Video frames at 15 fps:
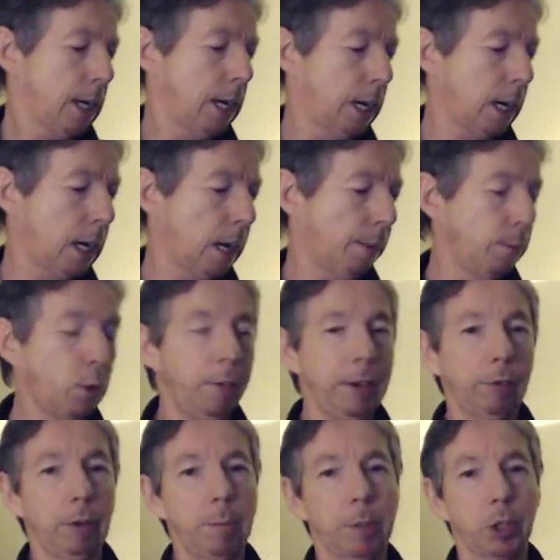
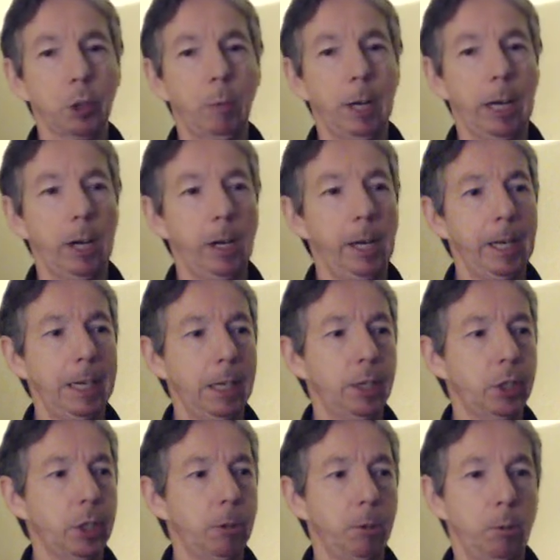Moving from the swing era
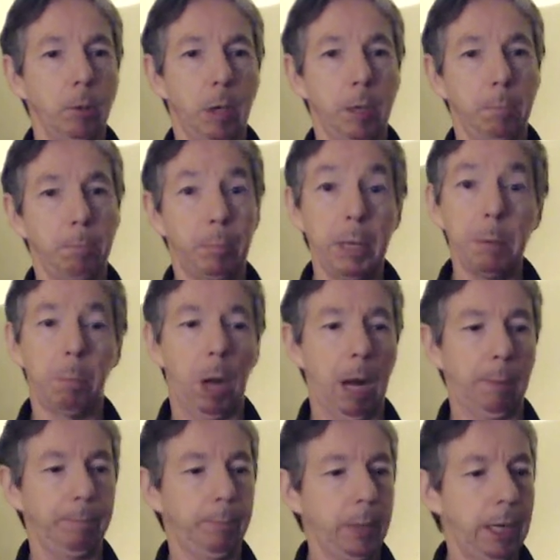into a
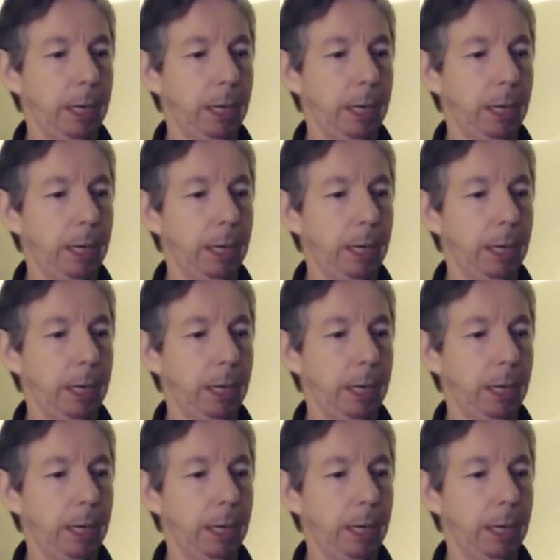bebop